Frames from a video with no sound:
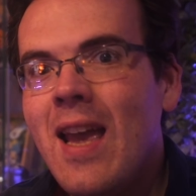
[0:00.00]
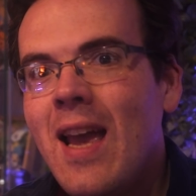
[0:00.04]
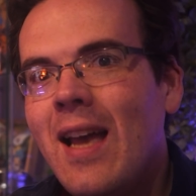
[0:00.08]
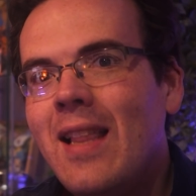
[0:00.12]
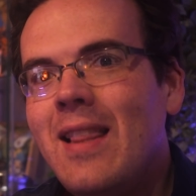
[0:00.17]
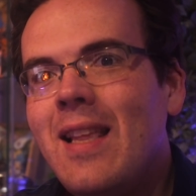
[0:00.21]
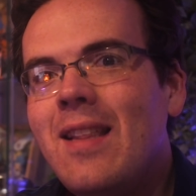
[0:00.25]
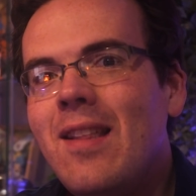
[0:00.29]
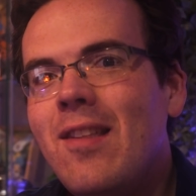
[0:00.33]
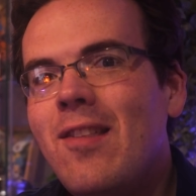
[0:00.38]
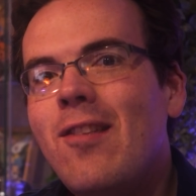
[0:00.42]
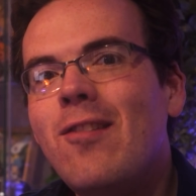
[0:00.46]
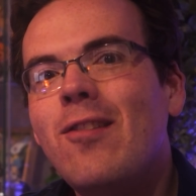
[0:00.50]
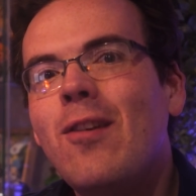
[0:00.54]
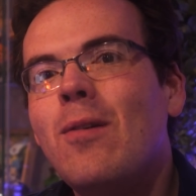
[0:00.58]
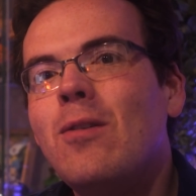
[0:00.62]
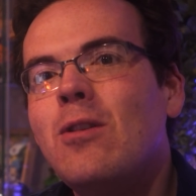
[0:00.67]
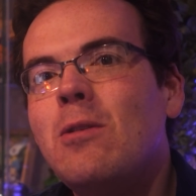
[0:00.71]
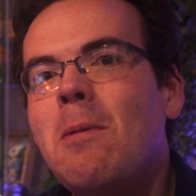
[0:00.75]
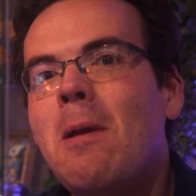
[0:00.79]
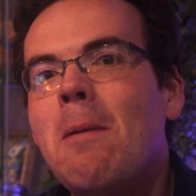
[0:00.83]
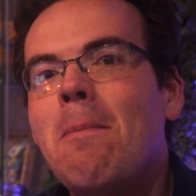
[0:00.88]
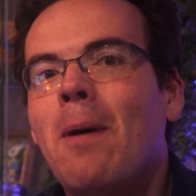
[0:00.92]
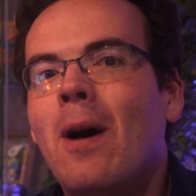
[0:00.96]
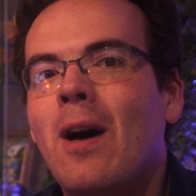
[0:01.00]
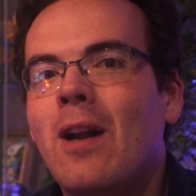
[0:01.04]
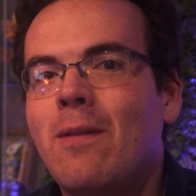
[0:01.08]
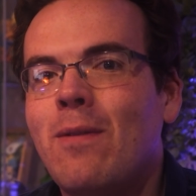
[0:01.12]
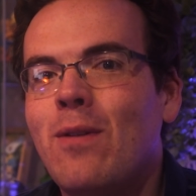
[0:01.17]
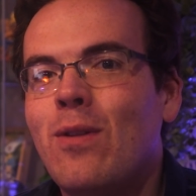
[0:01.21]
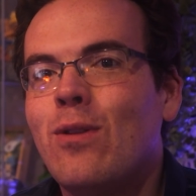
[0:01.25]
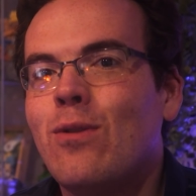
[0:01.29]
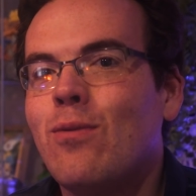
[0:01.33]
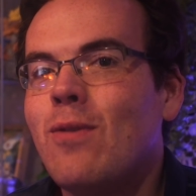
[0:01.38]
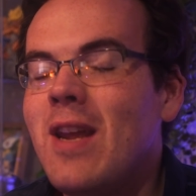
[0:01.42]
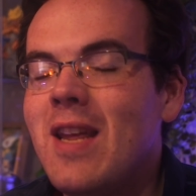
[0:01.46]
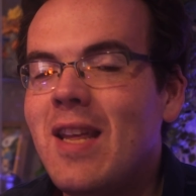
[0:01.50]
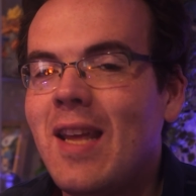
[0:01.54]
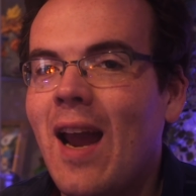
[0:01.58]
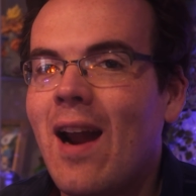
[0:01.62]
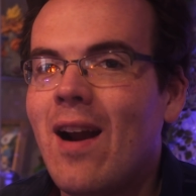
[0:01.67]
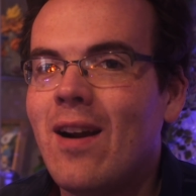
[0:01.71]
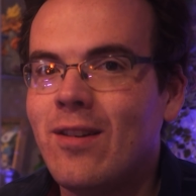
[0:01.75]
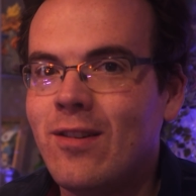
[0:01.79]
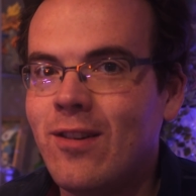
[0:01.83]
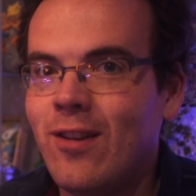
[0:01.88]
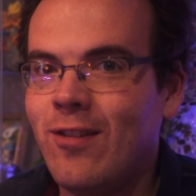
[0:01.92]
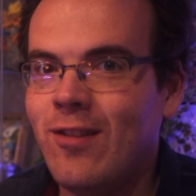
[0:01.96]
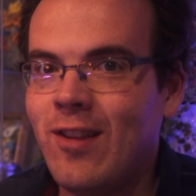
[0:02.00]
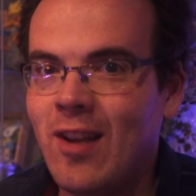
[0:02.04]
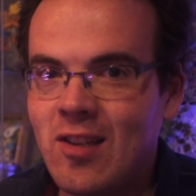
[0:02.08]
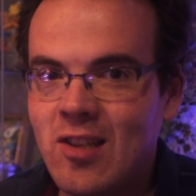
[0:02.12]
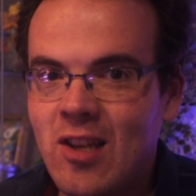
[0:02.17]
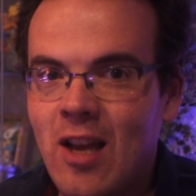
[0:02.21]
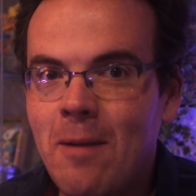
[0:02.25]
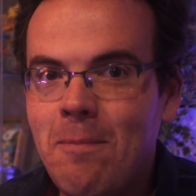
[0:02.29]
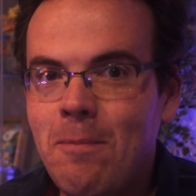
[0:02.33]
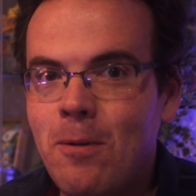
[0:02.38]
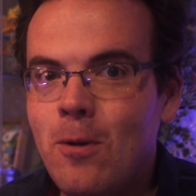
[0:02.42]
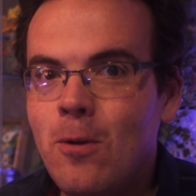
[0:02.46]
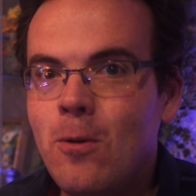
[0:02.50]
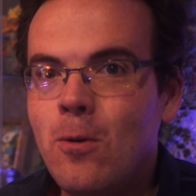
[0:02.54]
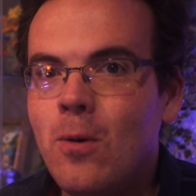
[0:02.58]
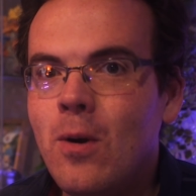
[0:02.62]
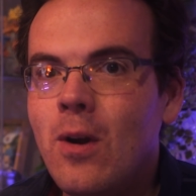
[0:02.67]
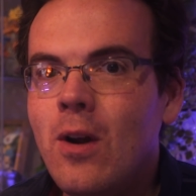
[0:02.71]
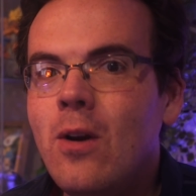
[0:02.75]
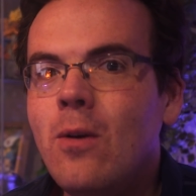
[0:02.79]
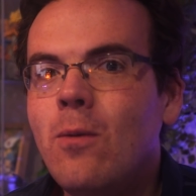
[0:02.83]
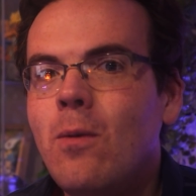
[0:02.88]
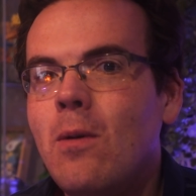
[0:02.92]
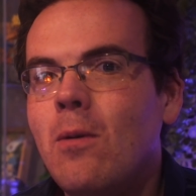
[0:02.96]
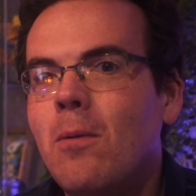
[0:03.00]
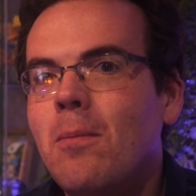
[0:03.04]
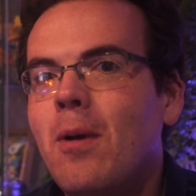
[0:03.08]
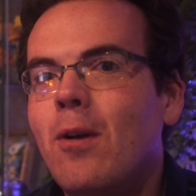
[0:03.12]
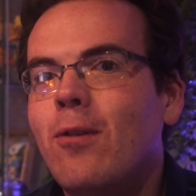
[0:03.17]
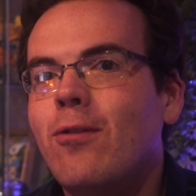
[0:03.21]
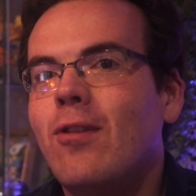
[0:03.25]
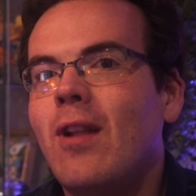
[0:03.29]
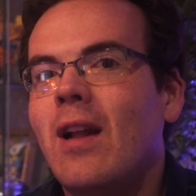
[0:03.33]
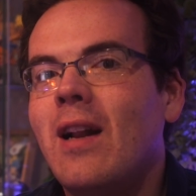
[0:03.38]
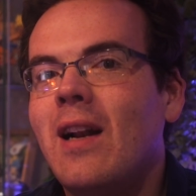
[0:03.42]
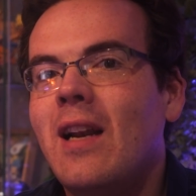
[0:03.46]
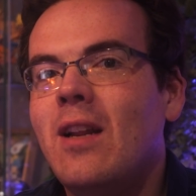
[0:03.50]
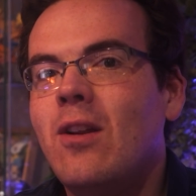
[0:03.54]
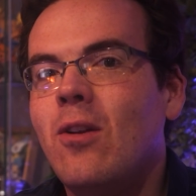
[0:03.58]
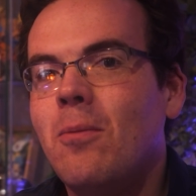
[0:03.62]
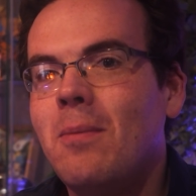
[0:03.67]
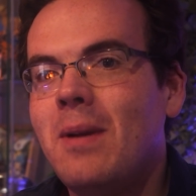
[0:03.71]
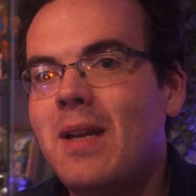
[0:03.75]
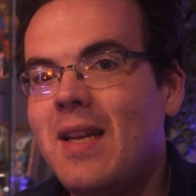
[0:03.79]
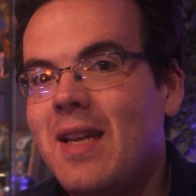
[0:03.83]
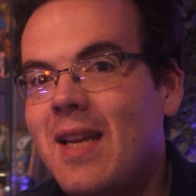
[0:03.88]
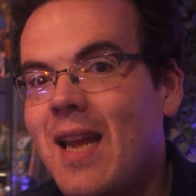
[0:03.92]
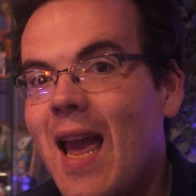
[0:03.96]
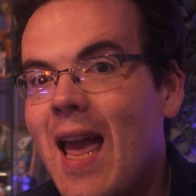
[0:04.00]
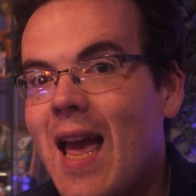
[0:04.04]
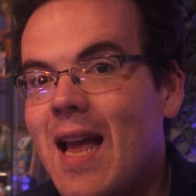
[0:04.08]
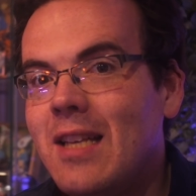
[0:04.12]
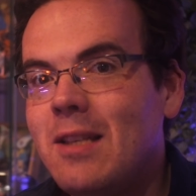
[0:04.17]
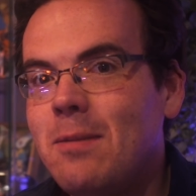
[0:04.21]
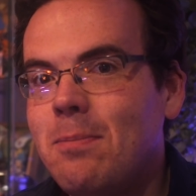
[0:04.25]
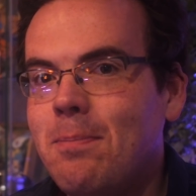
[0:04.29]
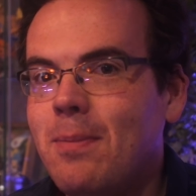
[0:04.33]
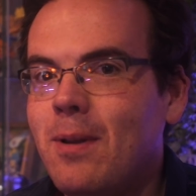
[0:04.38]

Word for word: and that this is going to be a part of a 3-character setup who we will most likely not meet yet,